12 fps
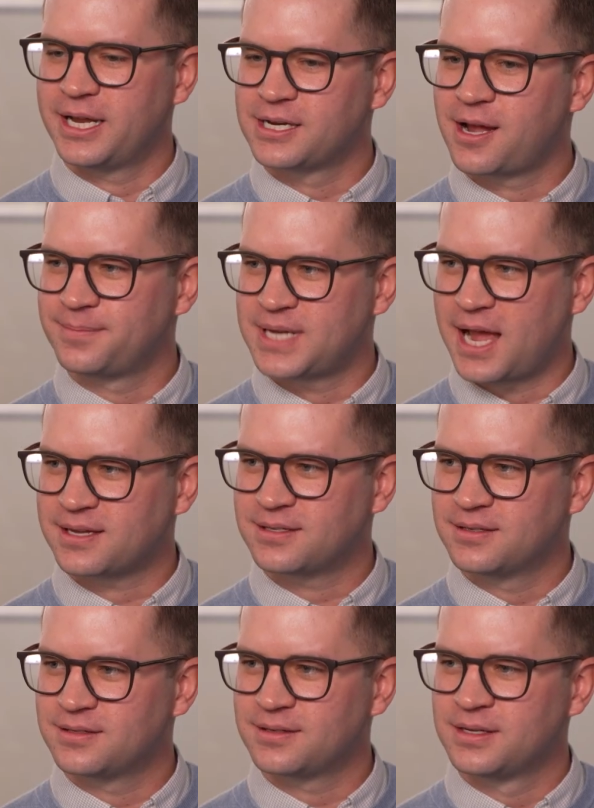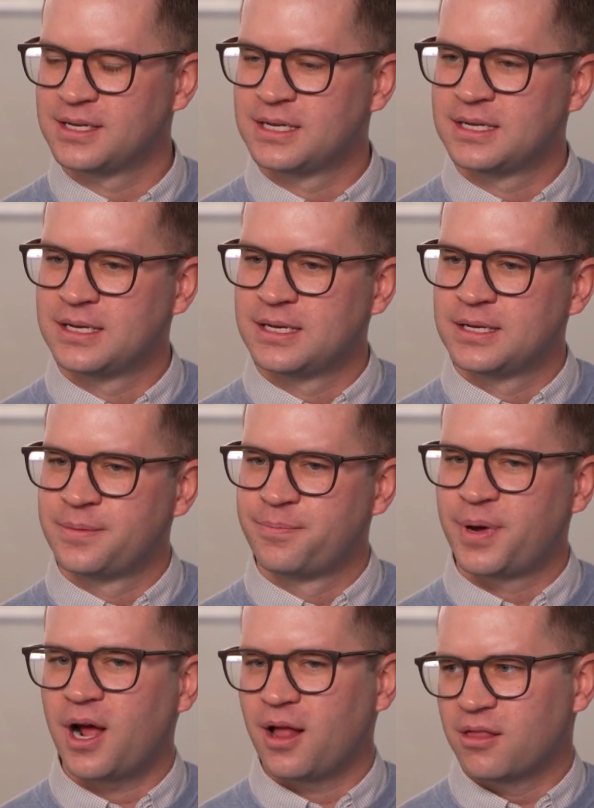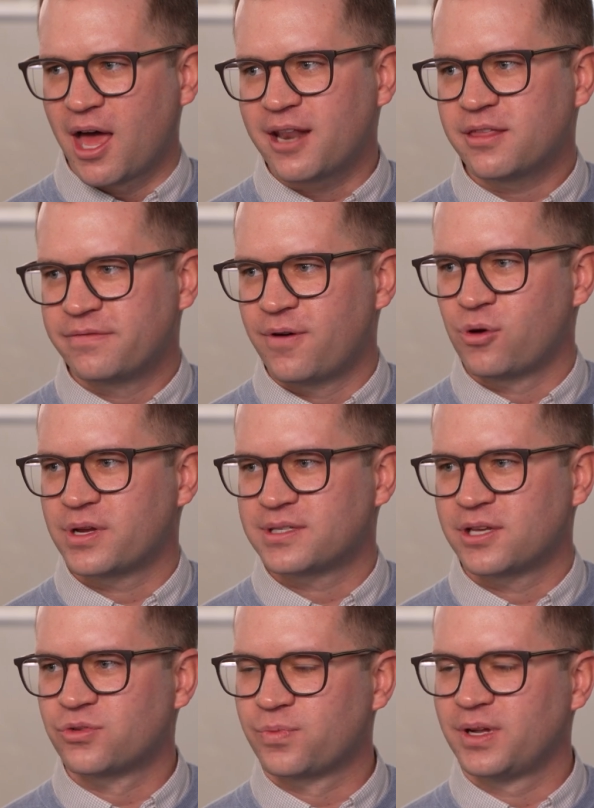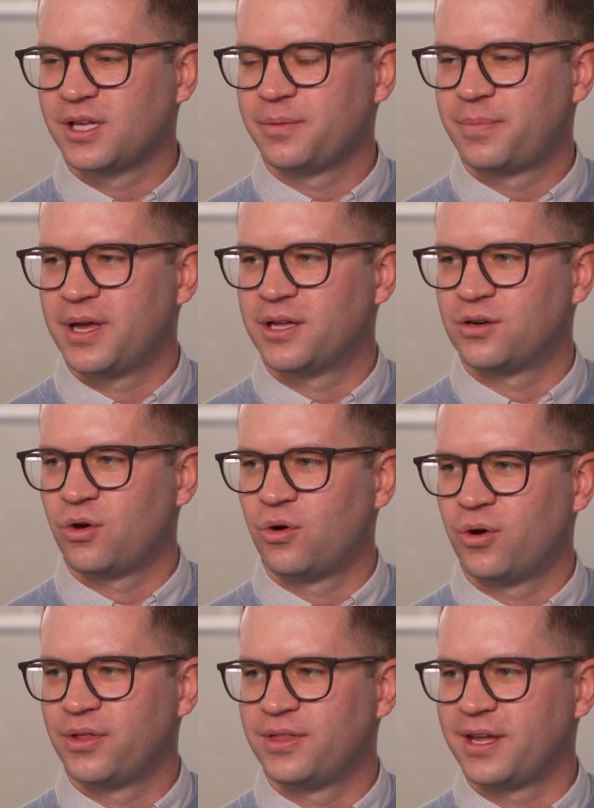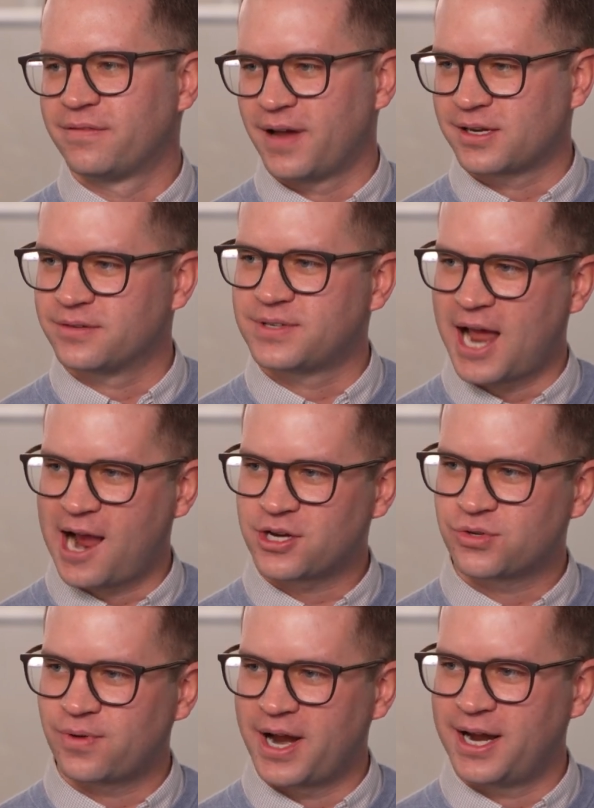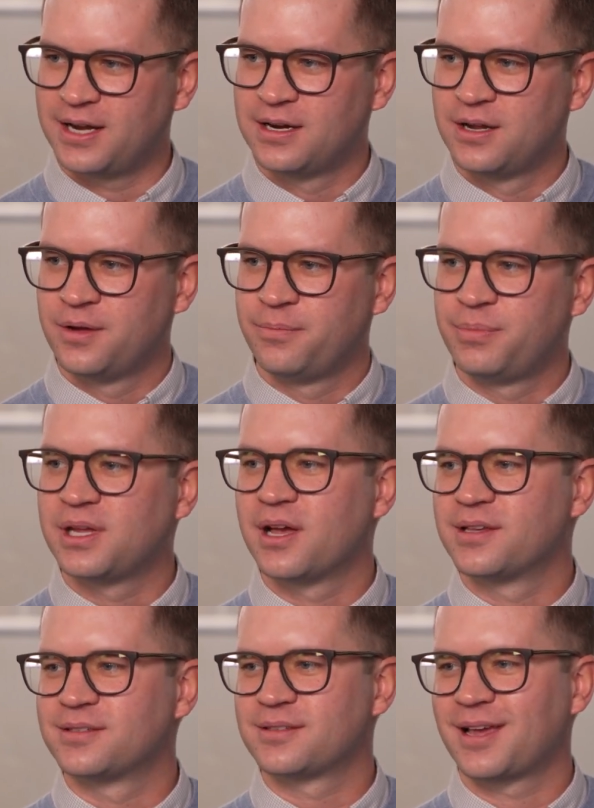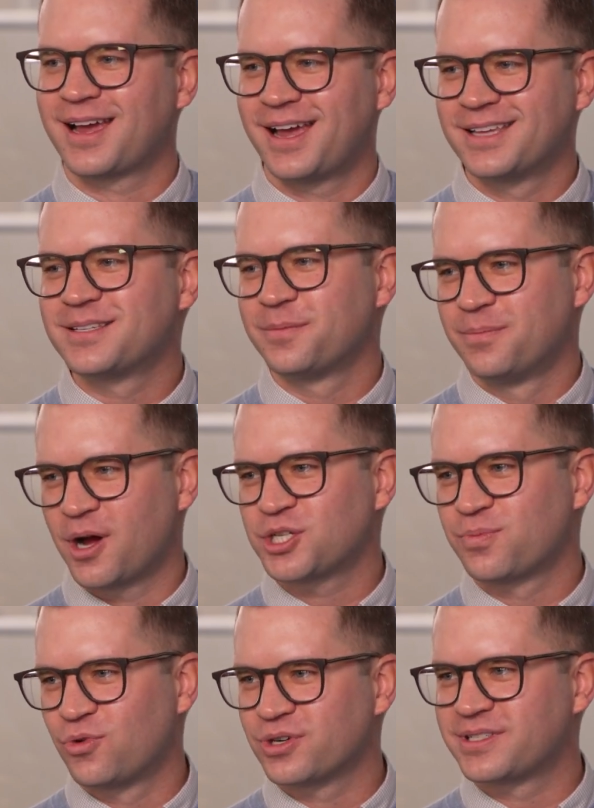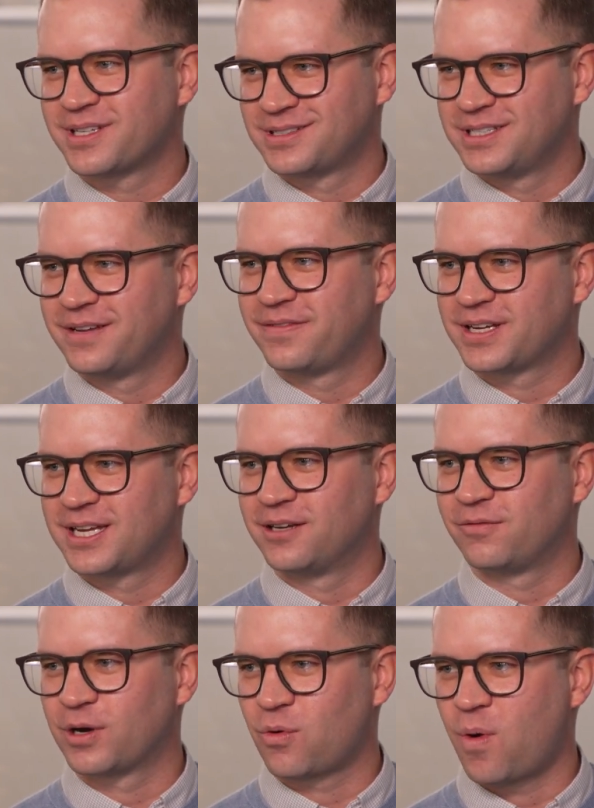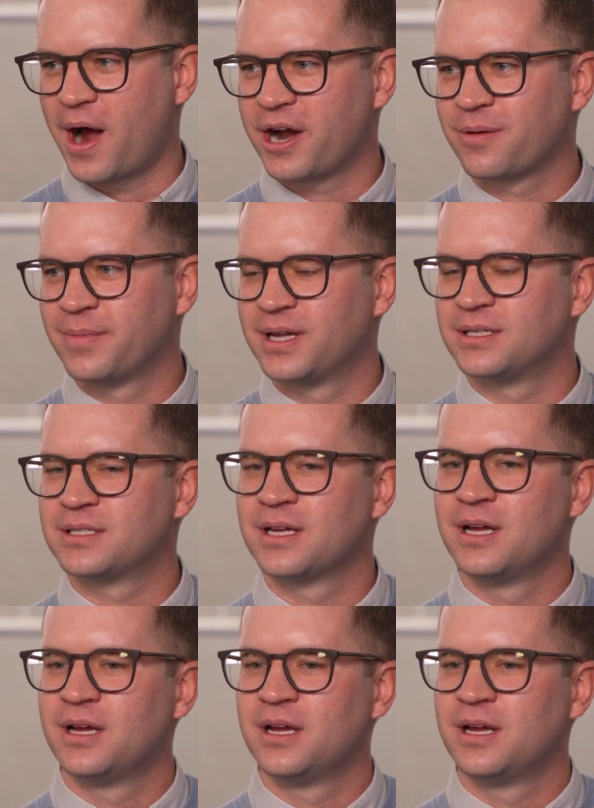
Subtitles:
income taxes. But a lot of the focus has really been on the effective tax rate because it's a much more significant requirement